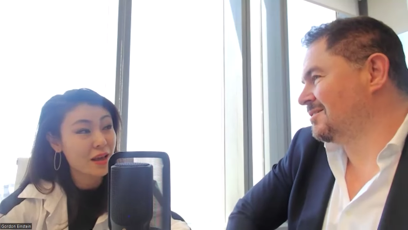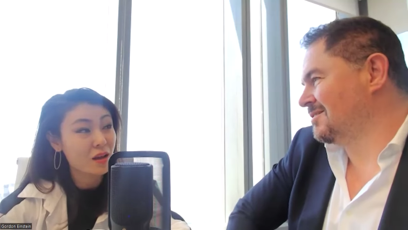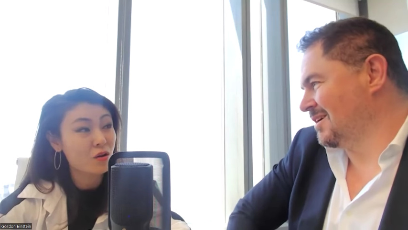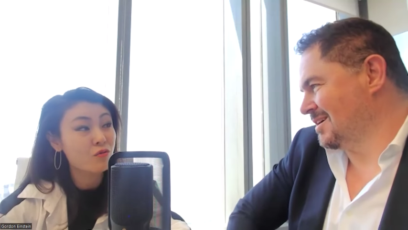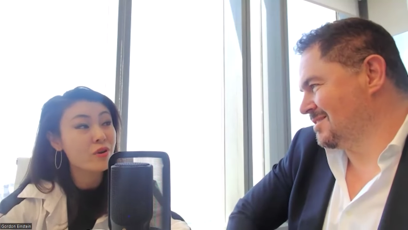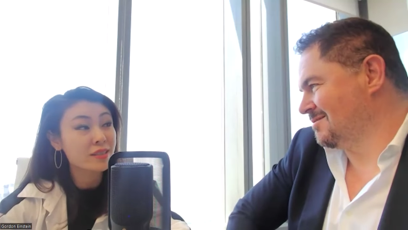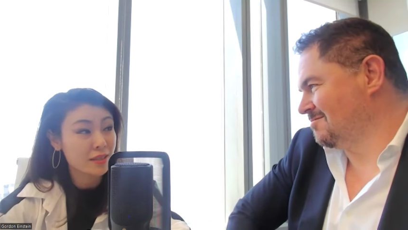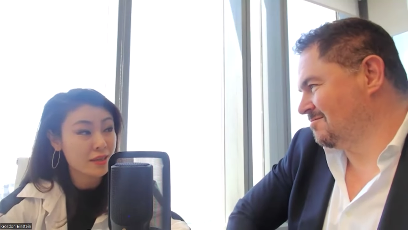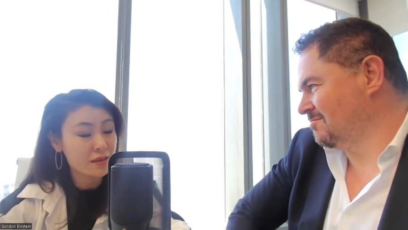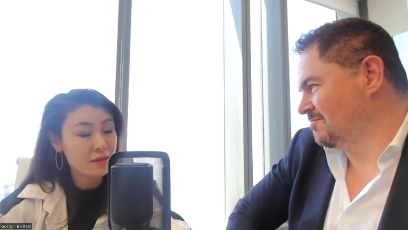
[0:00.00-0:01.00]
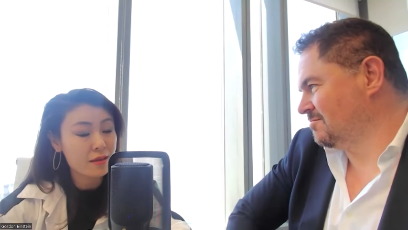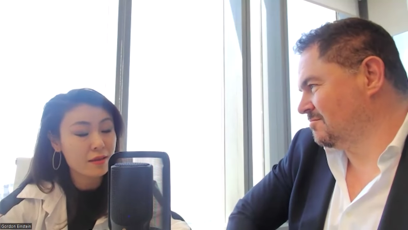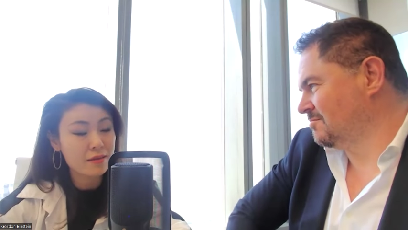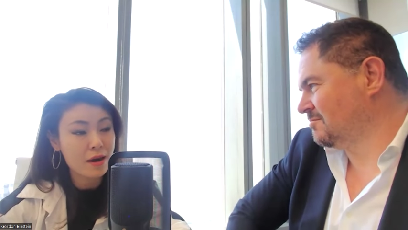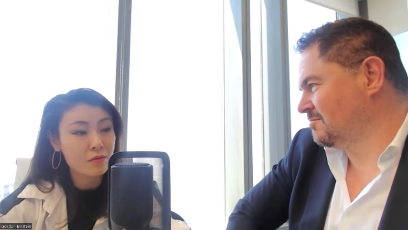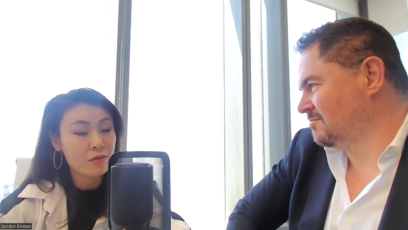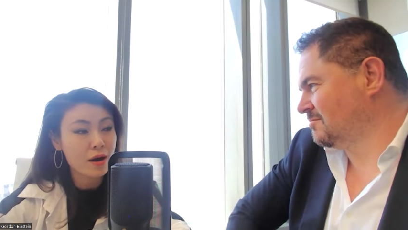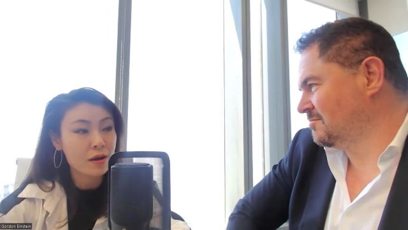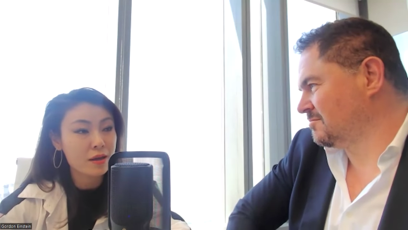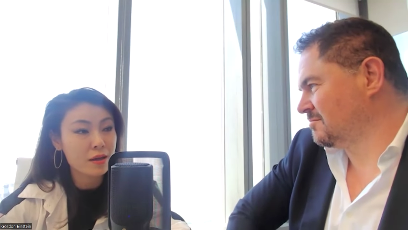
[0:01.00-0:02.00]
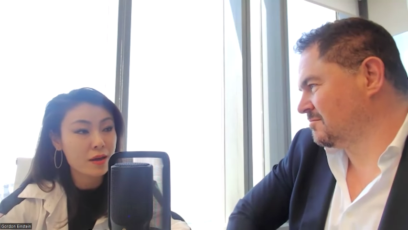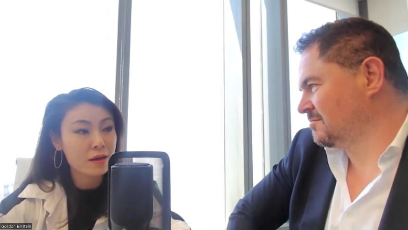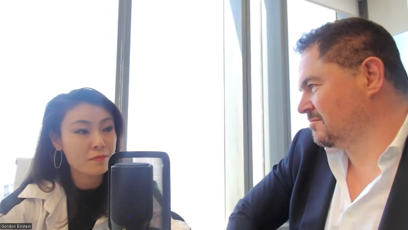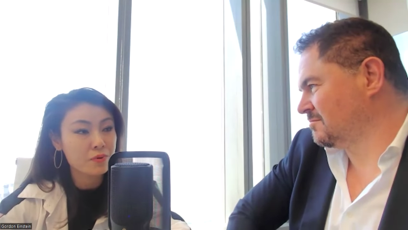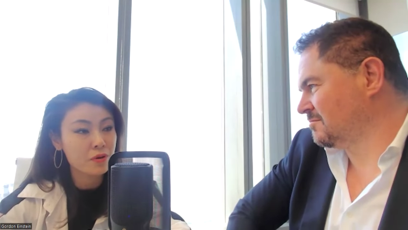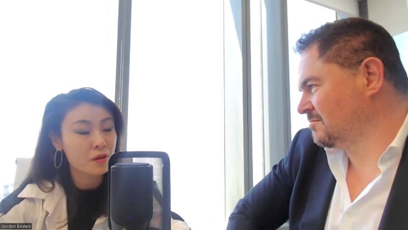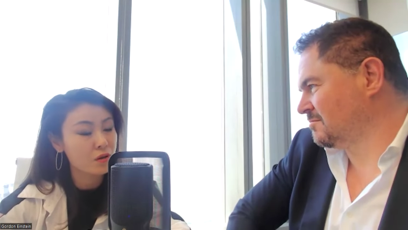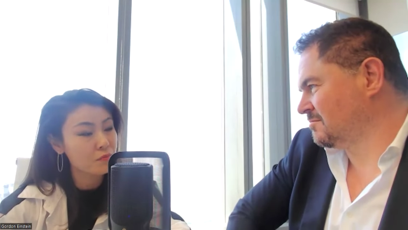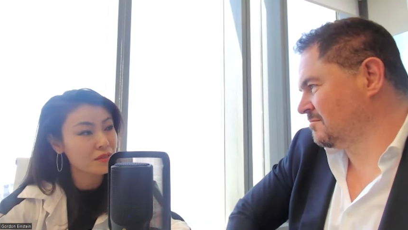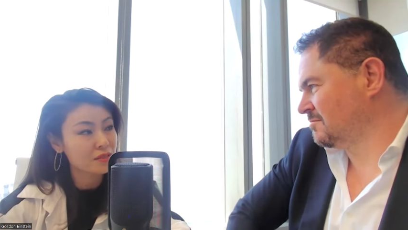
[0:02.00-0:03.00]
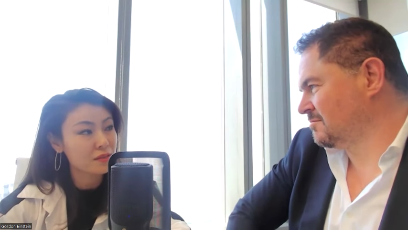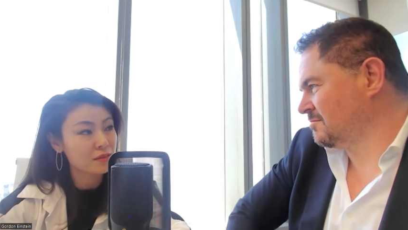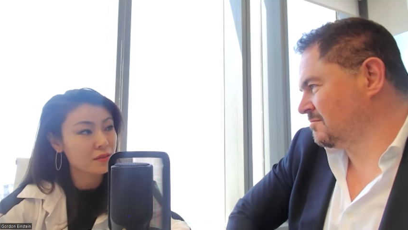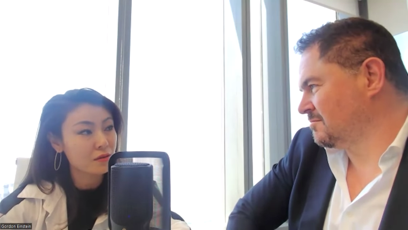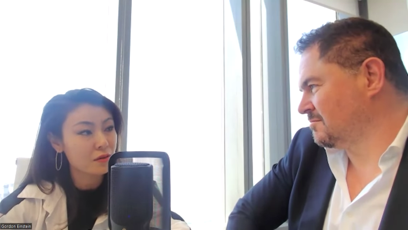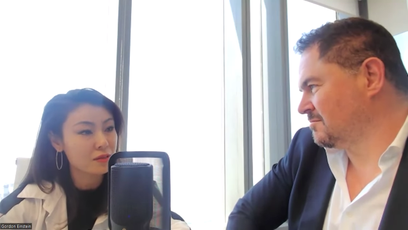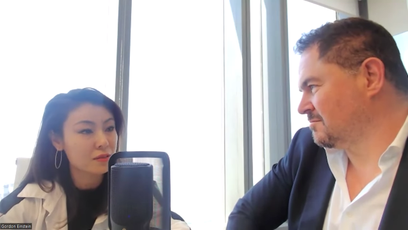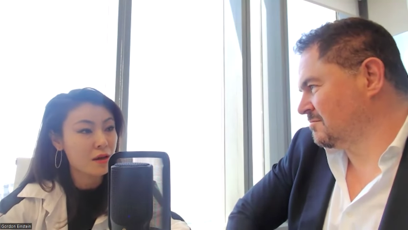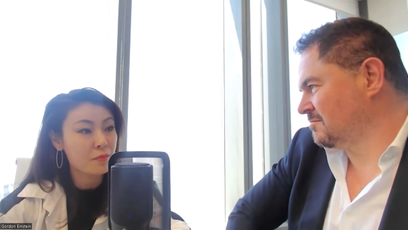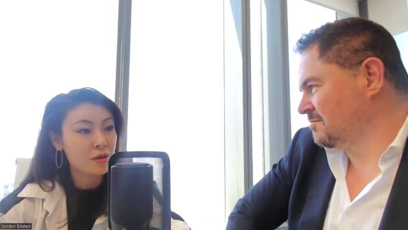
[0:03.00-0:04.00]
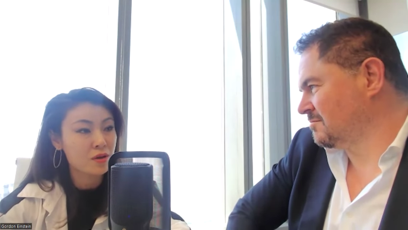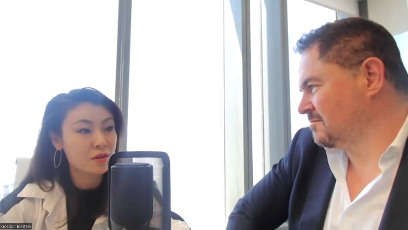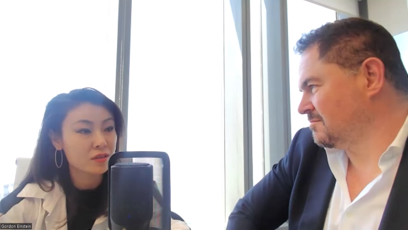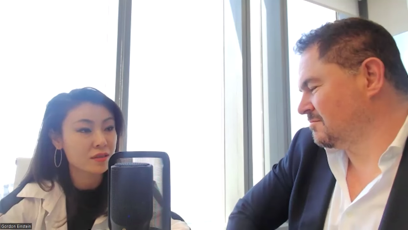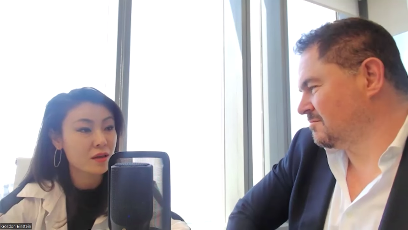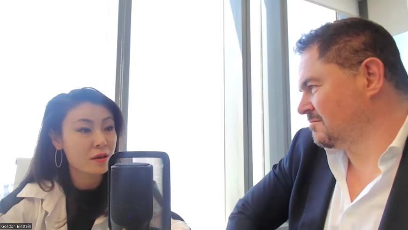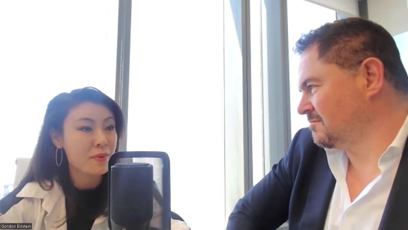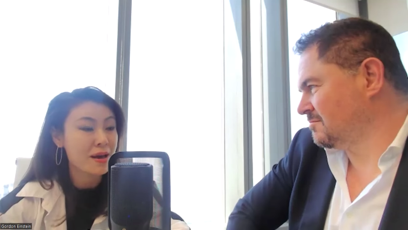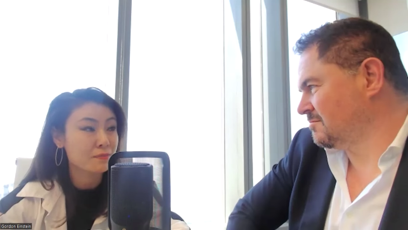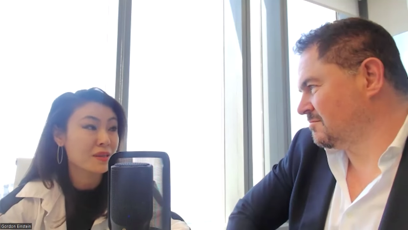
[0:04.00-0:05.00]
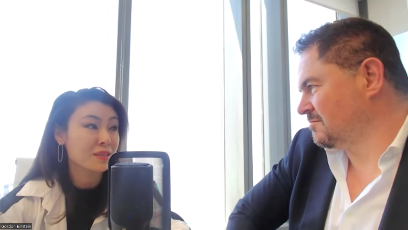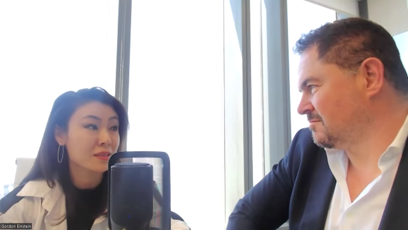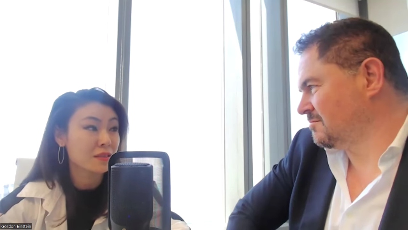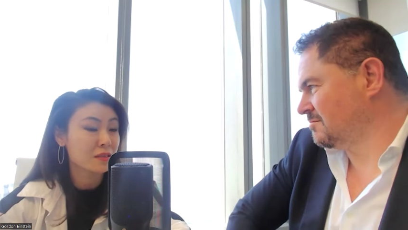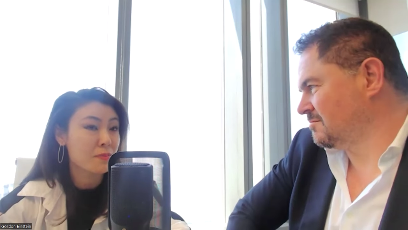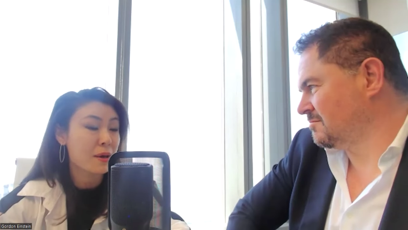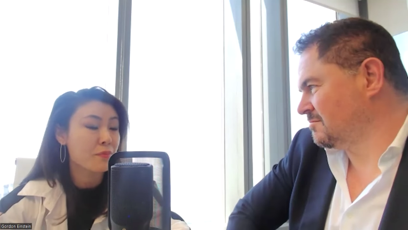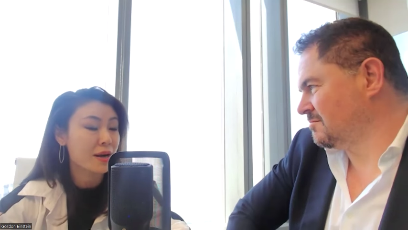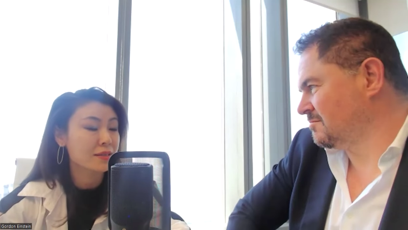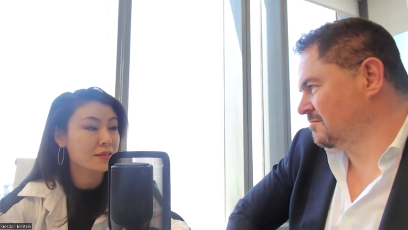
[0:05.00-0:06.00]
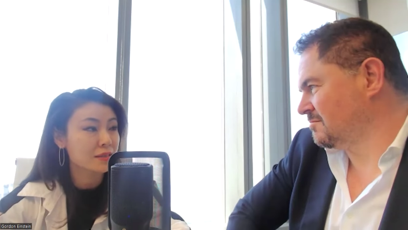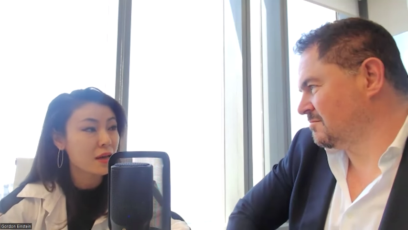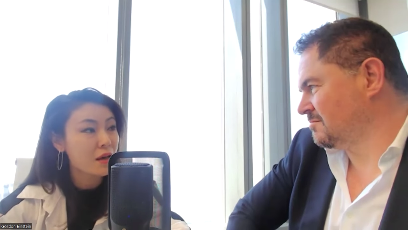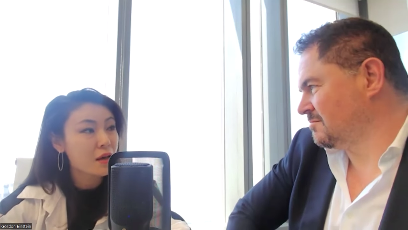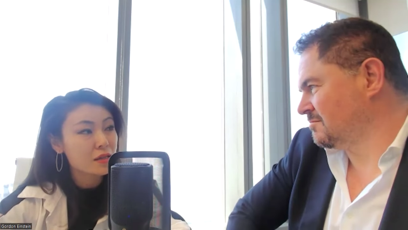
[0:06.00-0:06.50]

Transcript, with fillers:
Speaker 1: They can go yes. risky, and then that why um, put a lot of business. You know, it's not because it's not a bad business; it's bad practice.